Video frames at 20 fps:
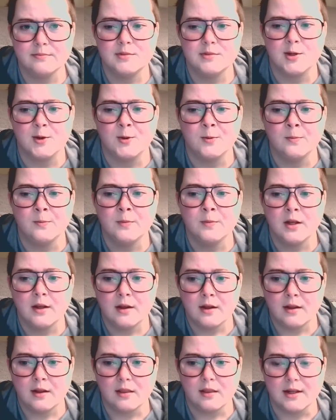So
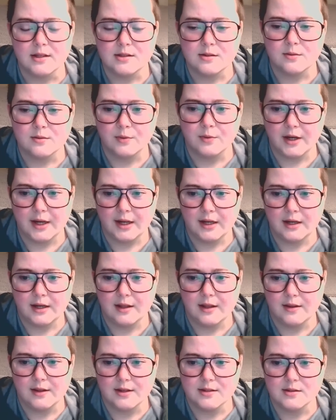let's read
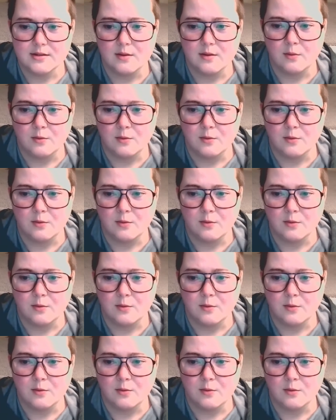this